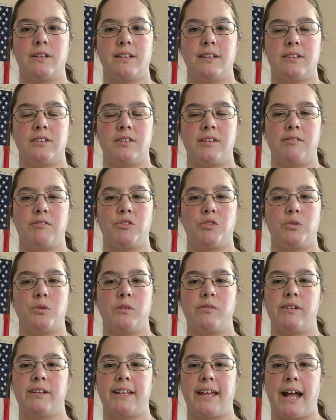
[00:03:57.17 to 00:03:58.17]
that seems to
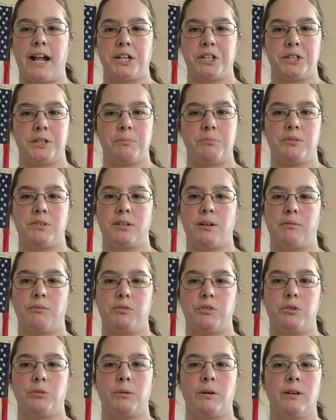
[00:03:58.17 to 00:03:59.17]
have attached
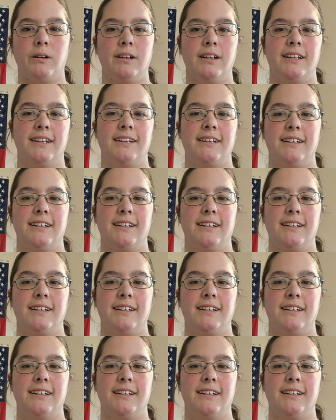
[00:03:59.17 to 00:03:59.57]
himself to her